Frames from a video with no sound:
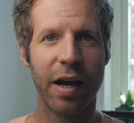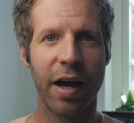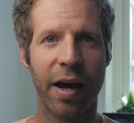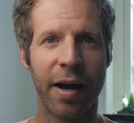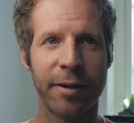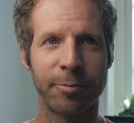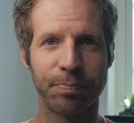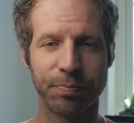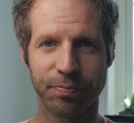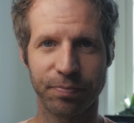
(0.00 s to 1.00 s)
Um,
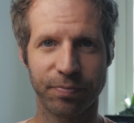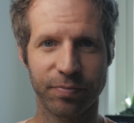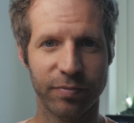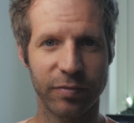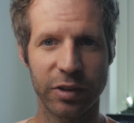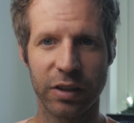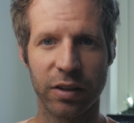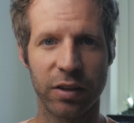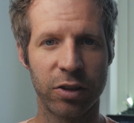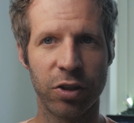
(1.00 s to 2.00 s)

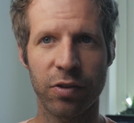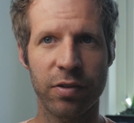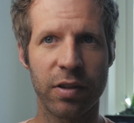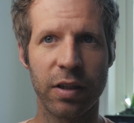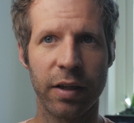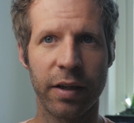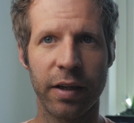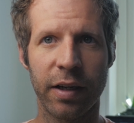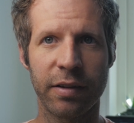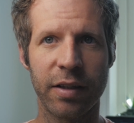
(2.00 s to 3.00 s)
just
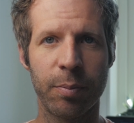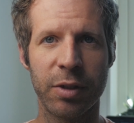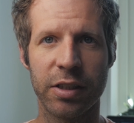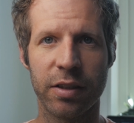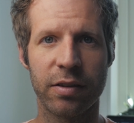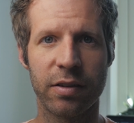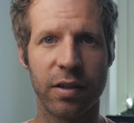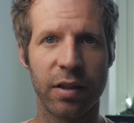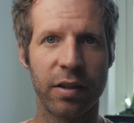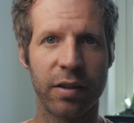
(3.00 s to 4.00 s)
let the images
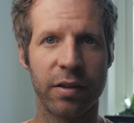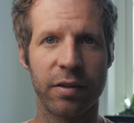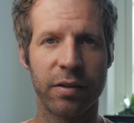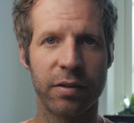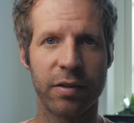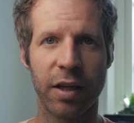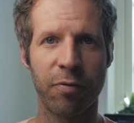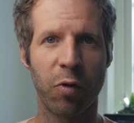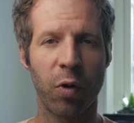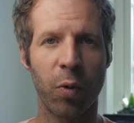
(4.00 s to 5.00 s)
stay
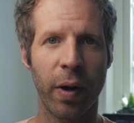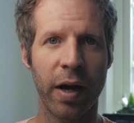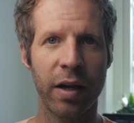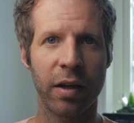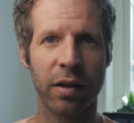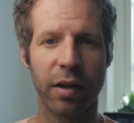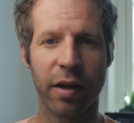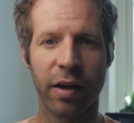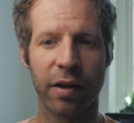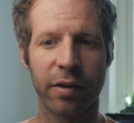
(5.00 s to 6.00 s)
for a while
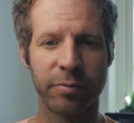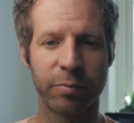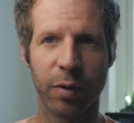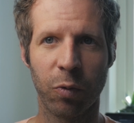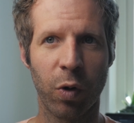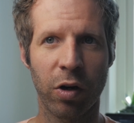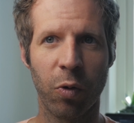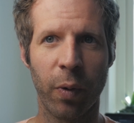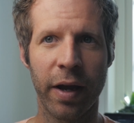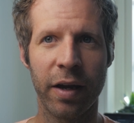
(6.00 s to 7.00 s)
and walk
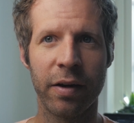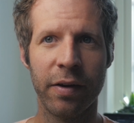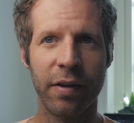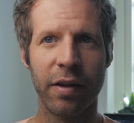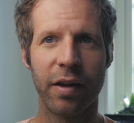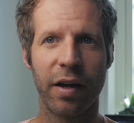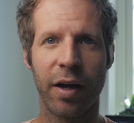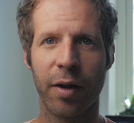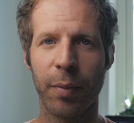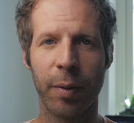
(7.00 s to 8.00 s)
away,
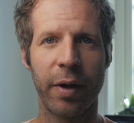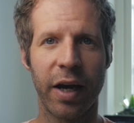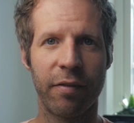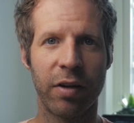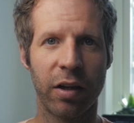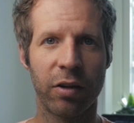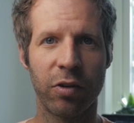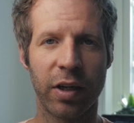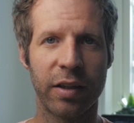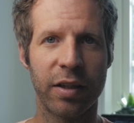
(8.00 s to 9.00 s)
and maybe have a
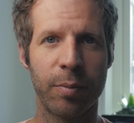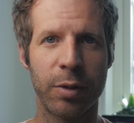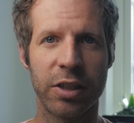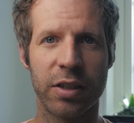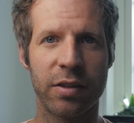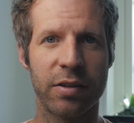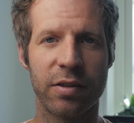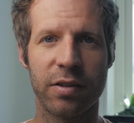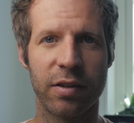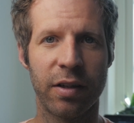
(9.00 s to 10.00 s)
look at the
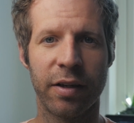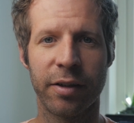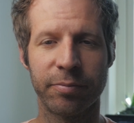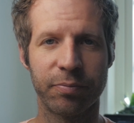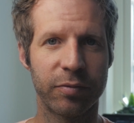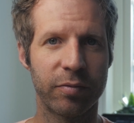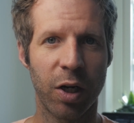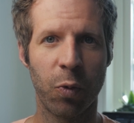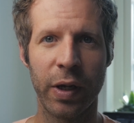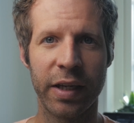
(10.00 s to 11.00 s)
images
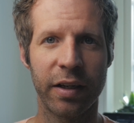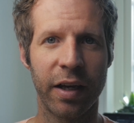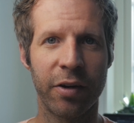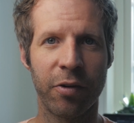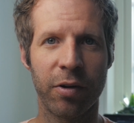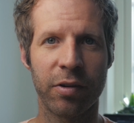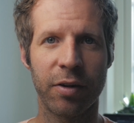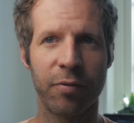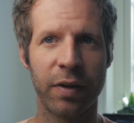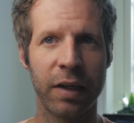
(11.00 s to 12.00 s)
a week later or
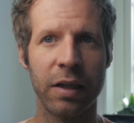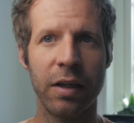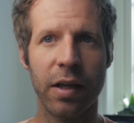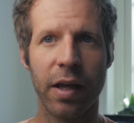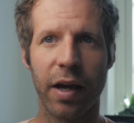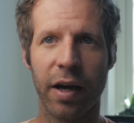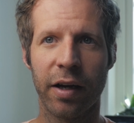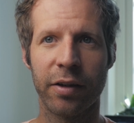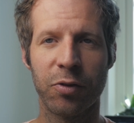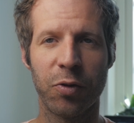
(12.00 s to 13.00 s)
something,
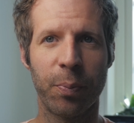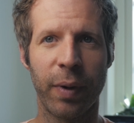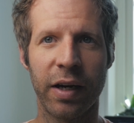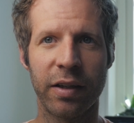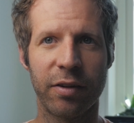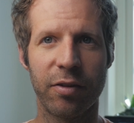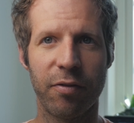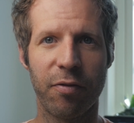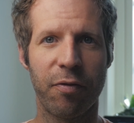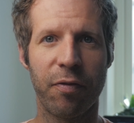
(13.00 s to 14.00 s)
and you might
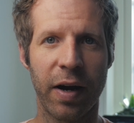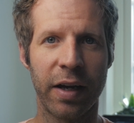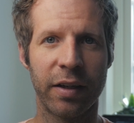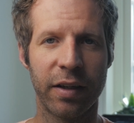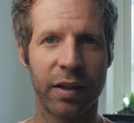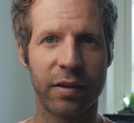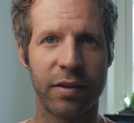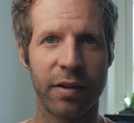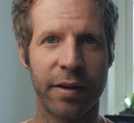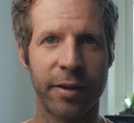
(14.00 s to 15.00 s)
find
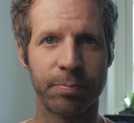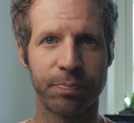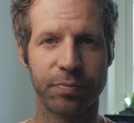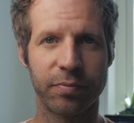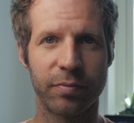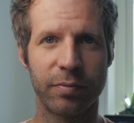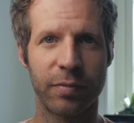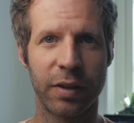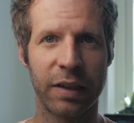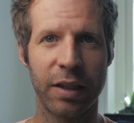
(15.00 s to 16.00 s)
that
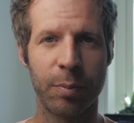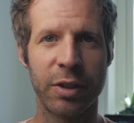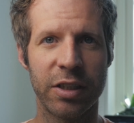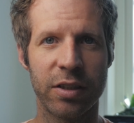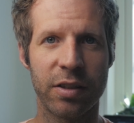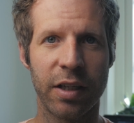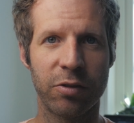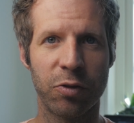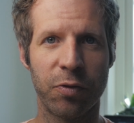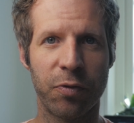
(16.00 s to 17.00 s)
the images
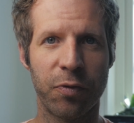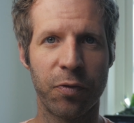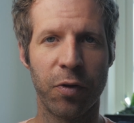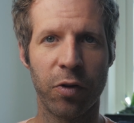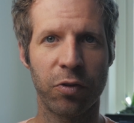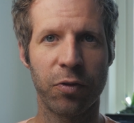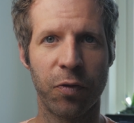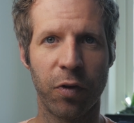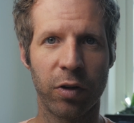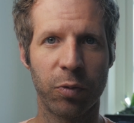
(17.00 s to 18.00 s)
that you first
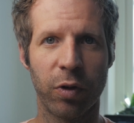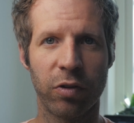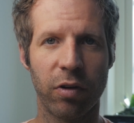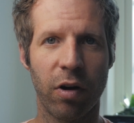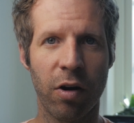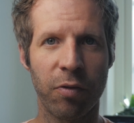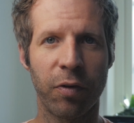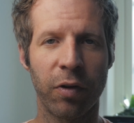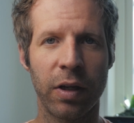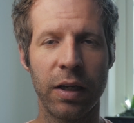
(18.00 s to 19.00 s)
thought was
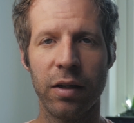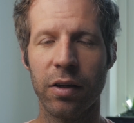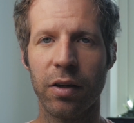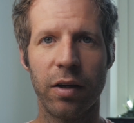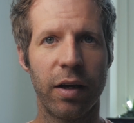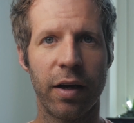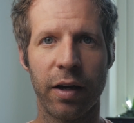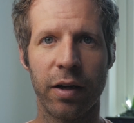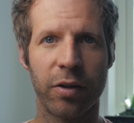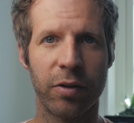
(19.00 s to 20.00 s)
awful,
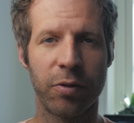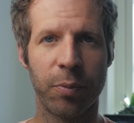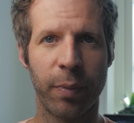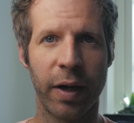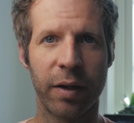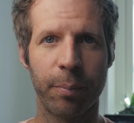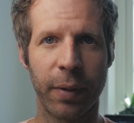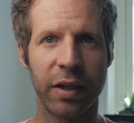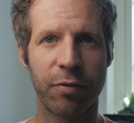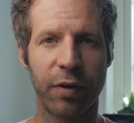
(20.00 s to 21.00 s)
you
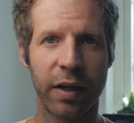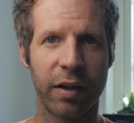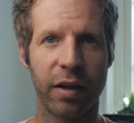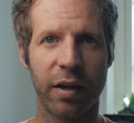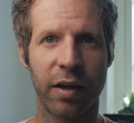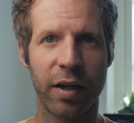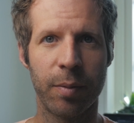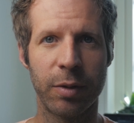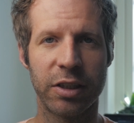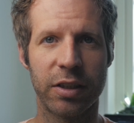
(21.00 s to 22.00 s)
might find an
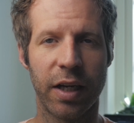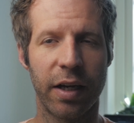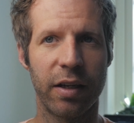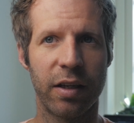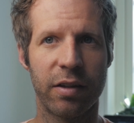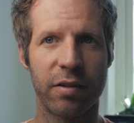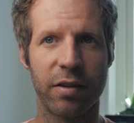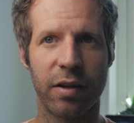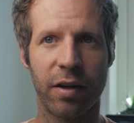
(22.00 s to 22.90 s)
image that is